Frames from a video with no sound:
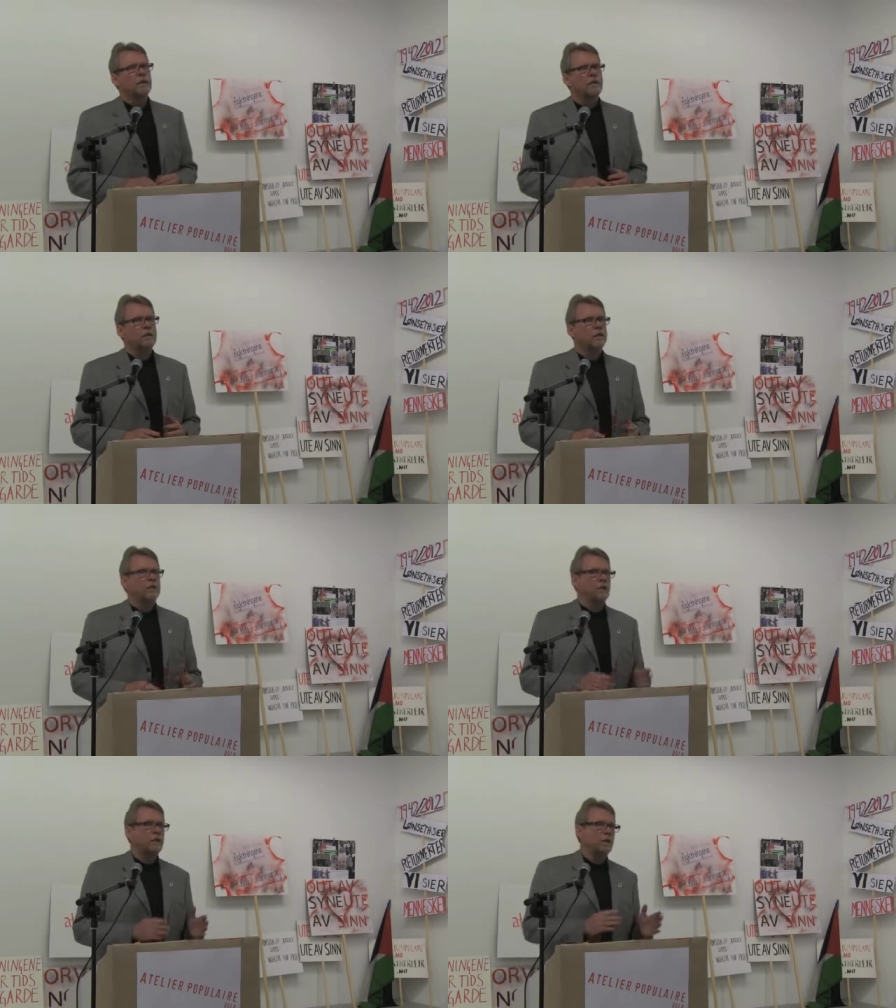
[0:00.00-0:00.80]
in
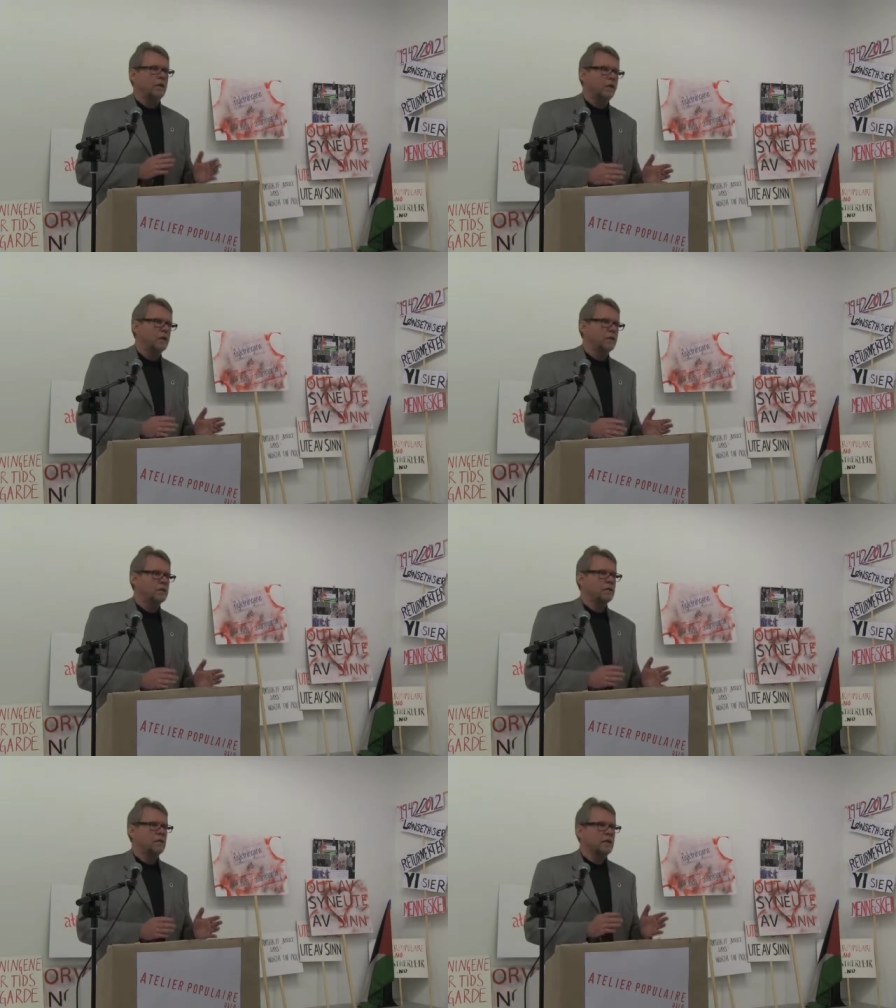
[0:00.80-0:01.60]

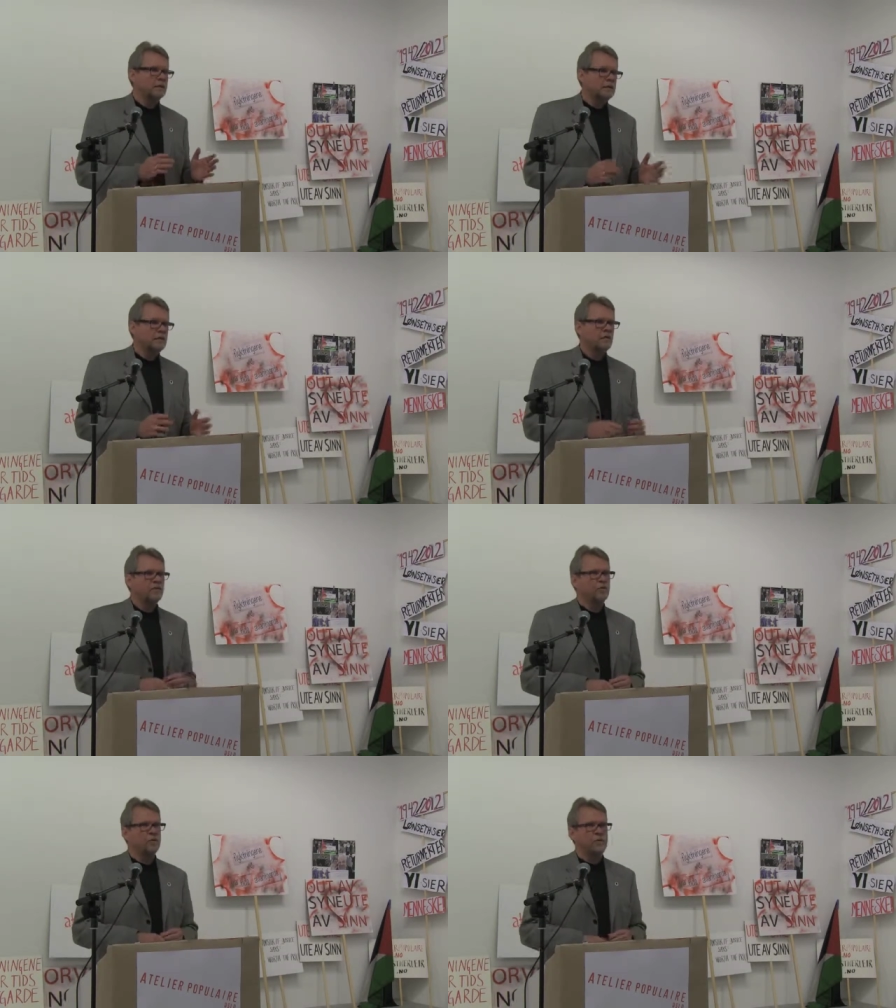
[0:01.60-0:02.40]
his
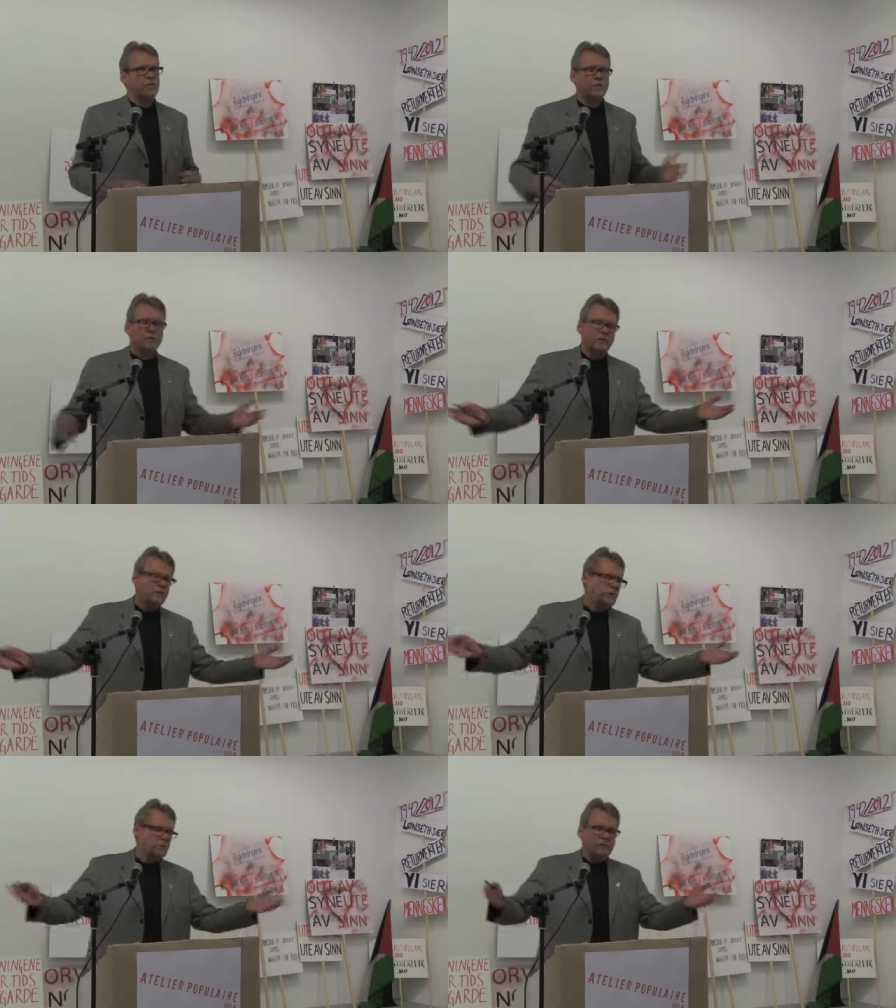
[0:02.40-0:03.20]
executive committee
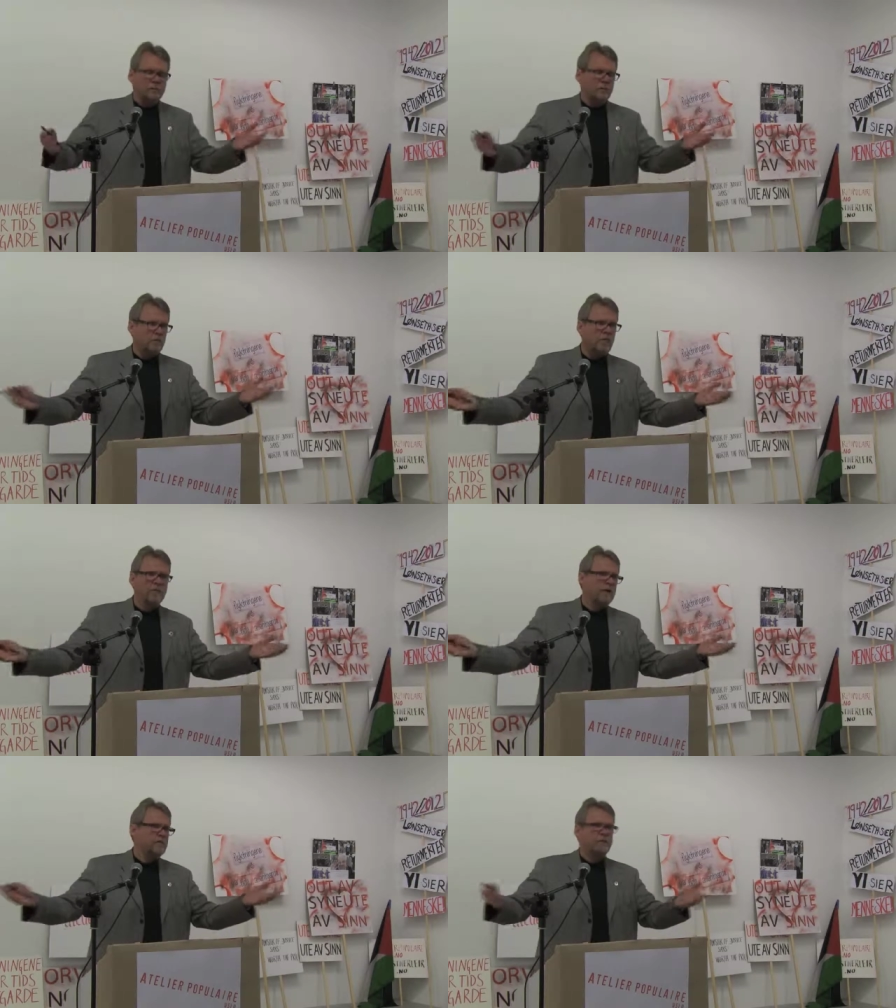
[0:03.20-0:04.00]
where
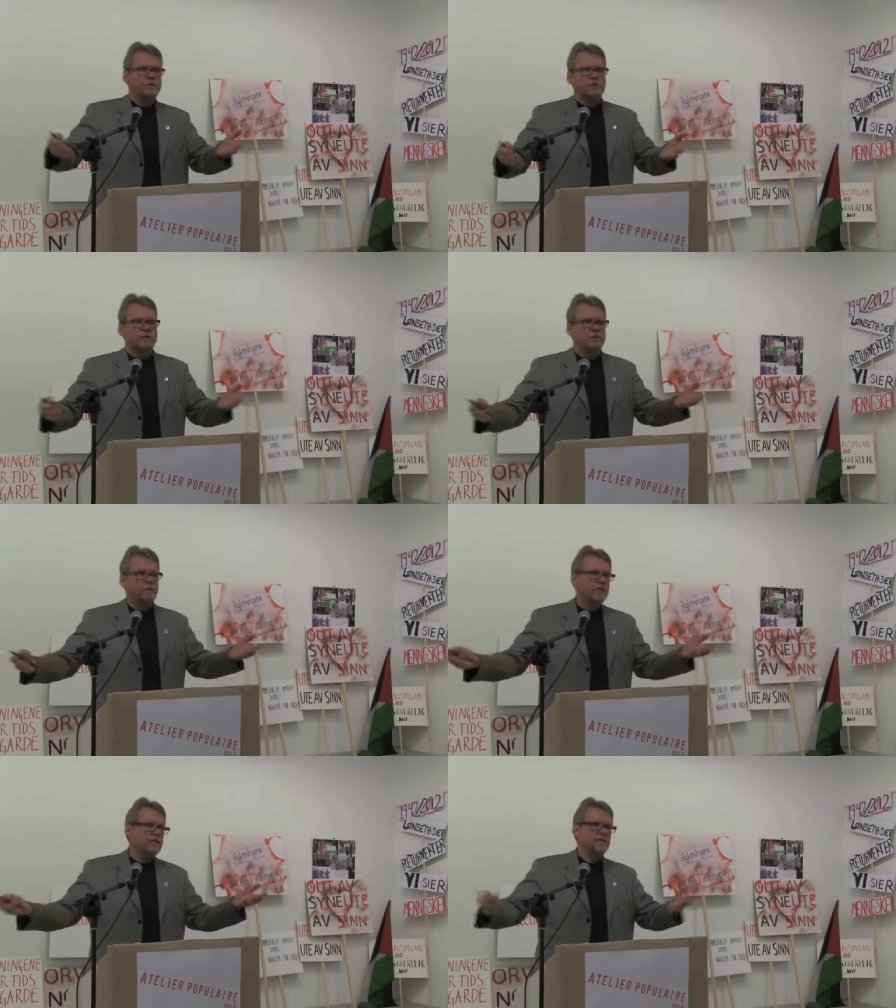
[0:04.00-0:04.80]
ambassadors
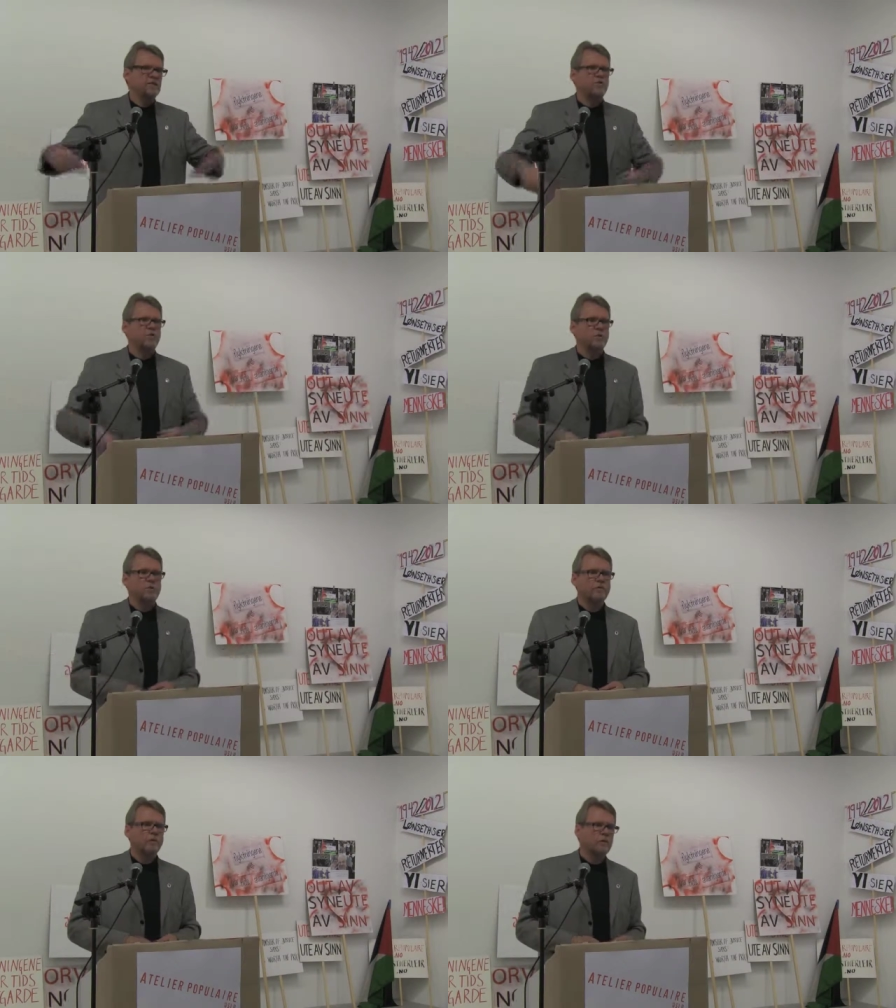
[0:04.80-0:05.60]
and ministers from
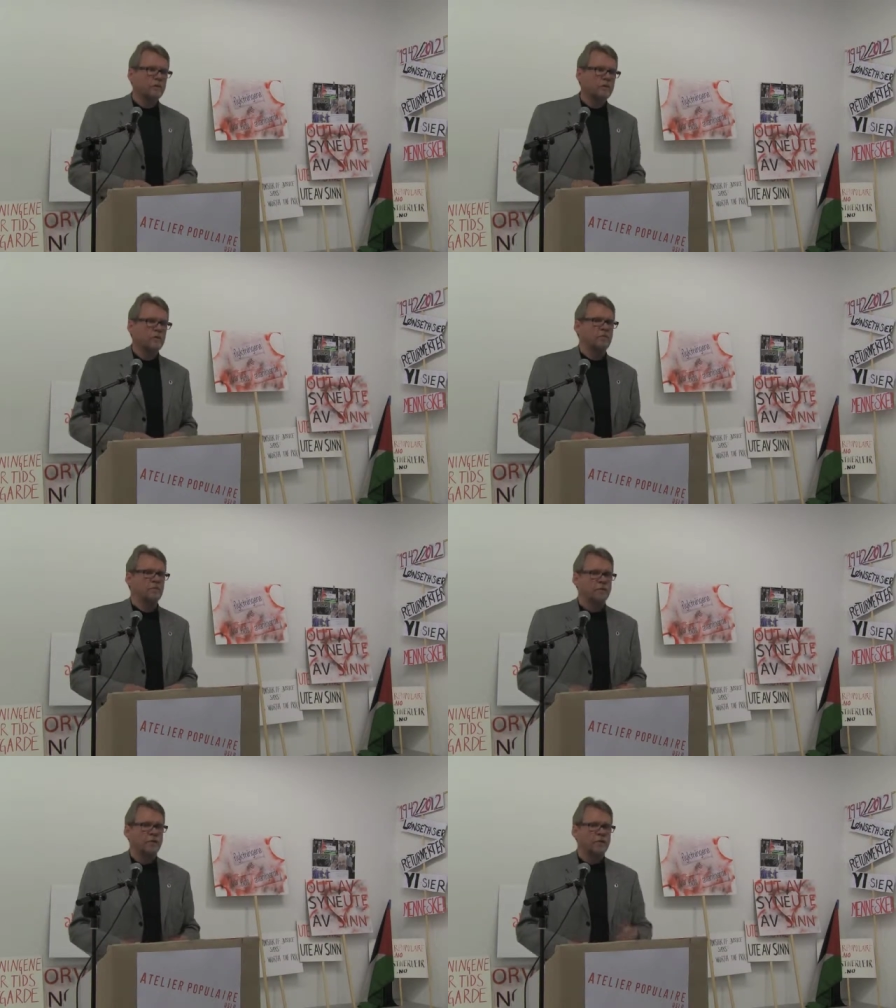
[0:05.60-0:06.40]
all over the world come,